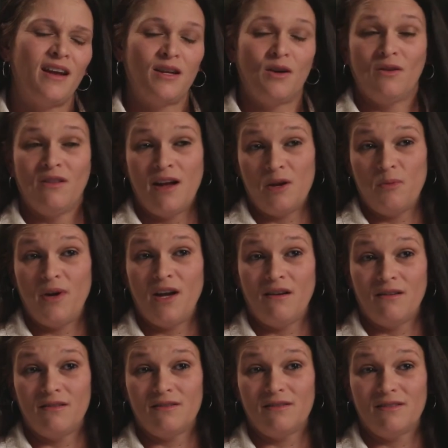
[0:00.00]
I know a lot of
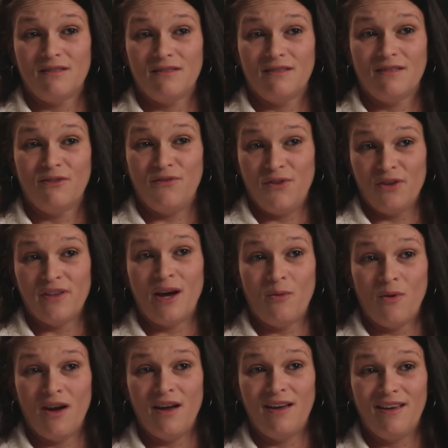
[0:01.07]
parents feel
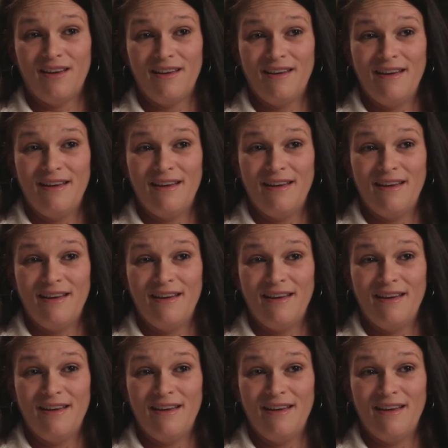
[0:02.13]
that way.